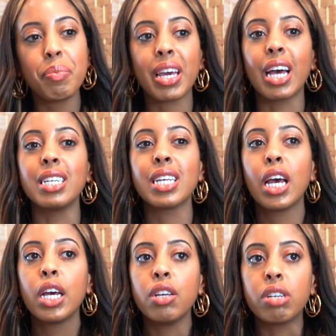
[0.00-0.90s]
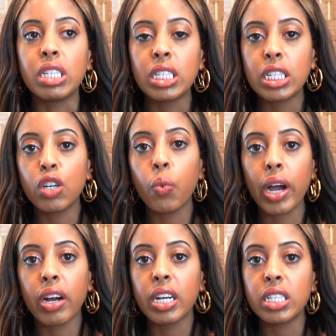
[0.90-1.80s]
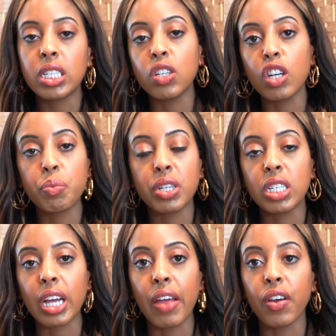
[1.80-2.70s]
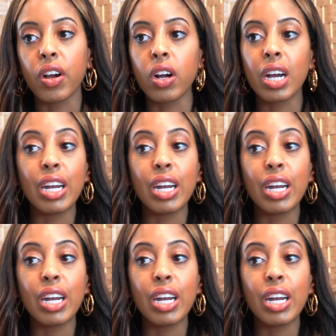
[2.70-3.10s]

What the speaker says: because you can still wear it, still look put together.